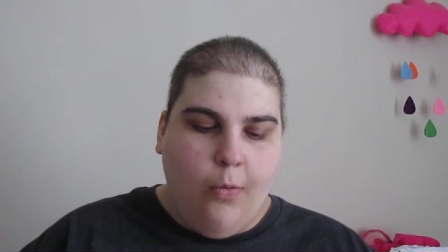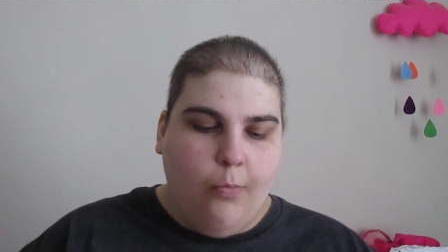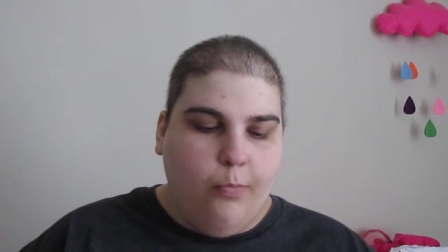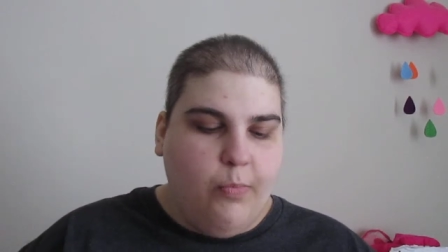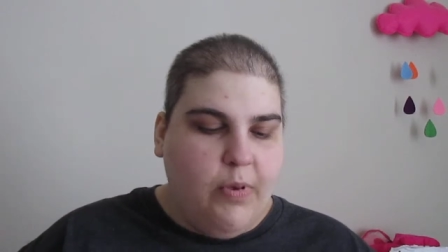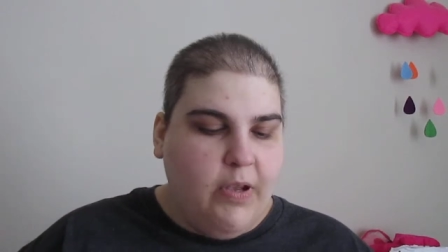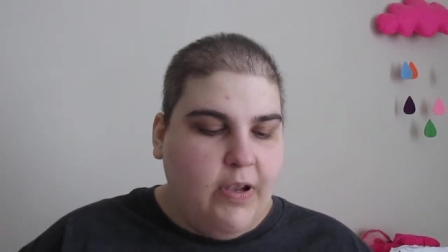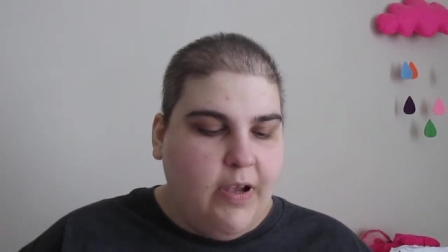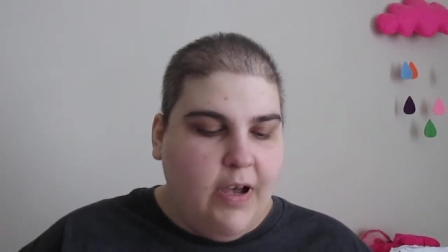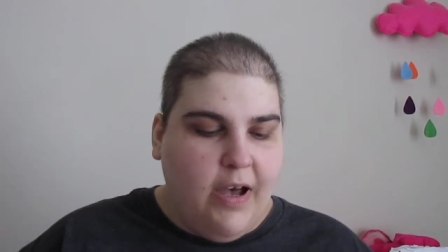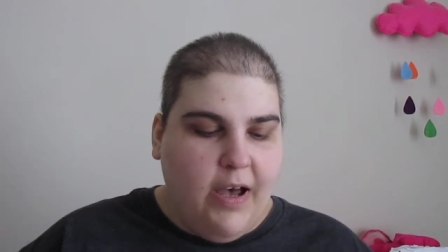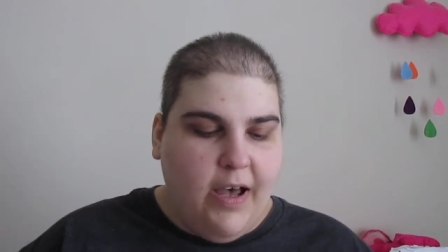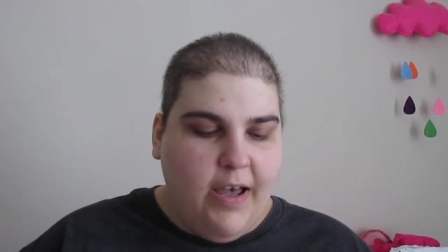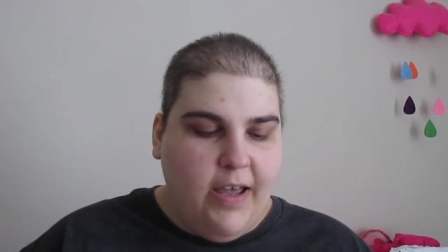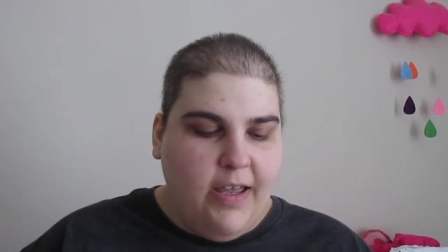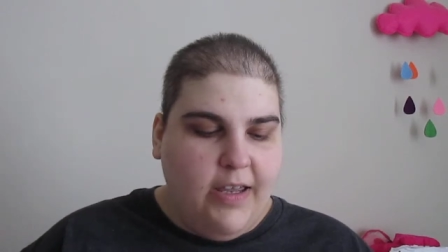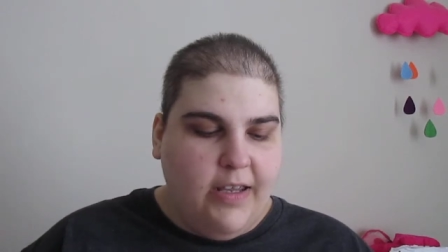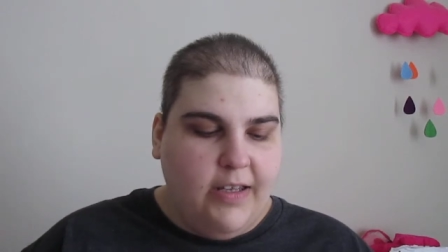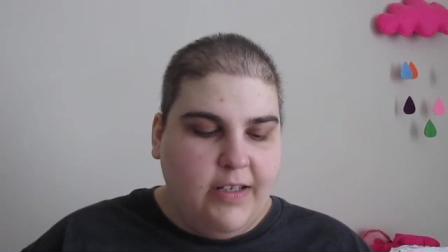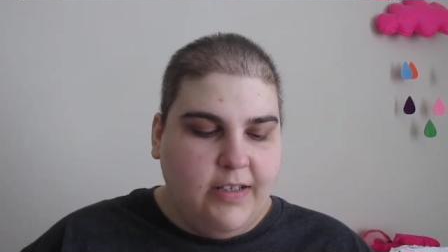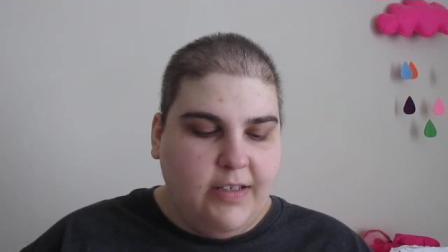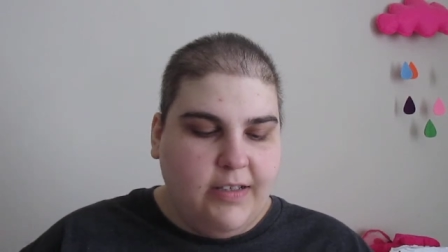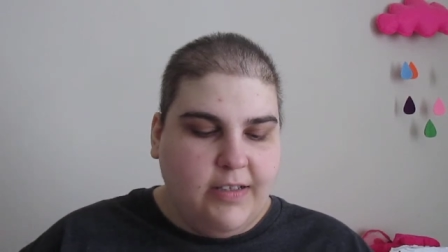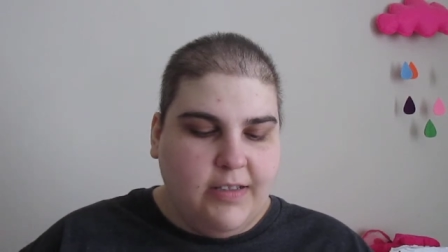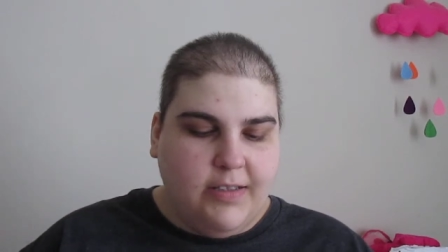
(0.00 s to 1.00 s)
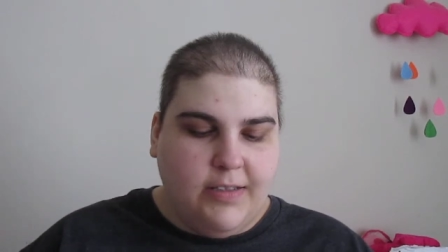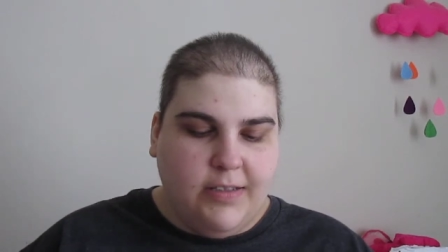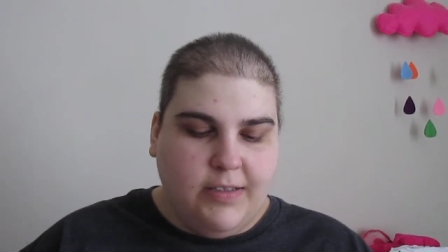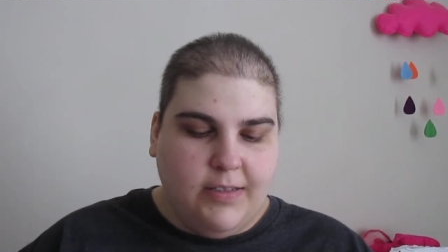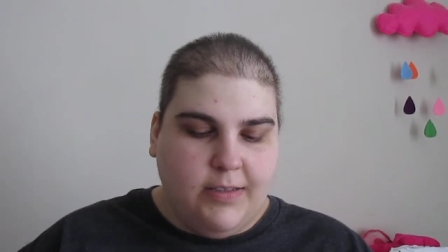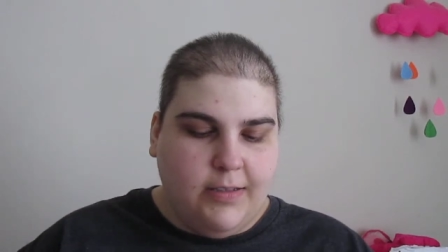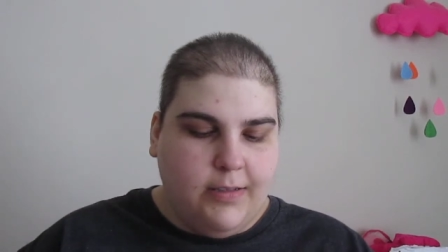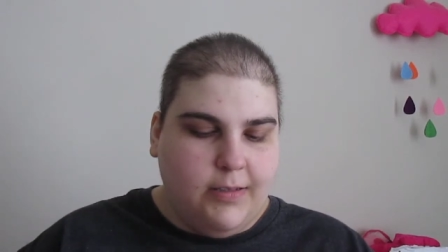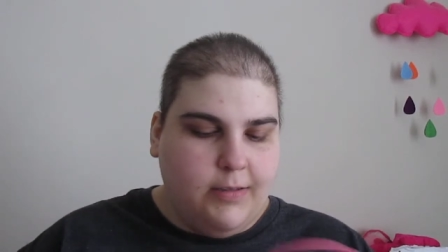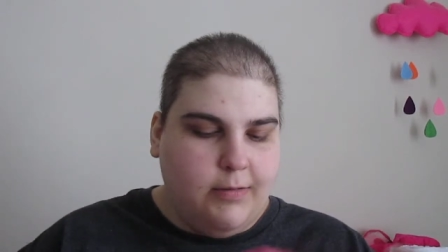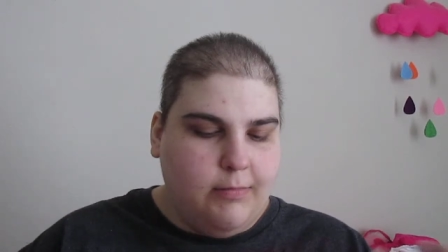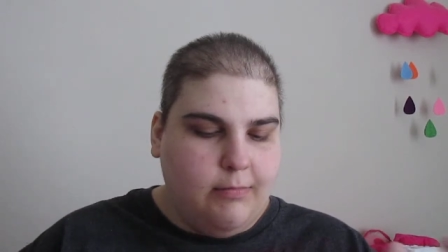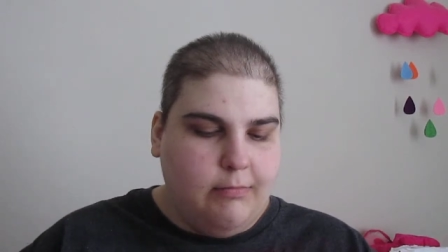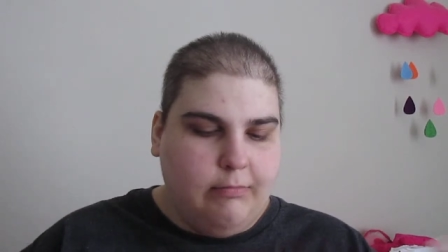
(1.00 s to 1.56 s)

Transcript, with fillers: because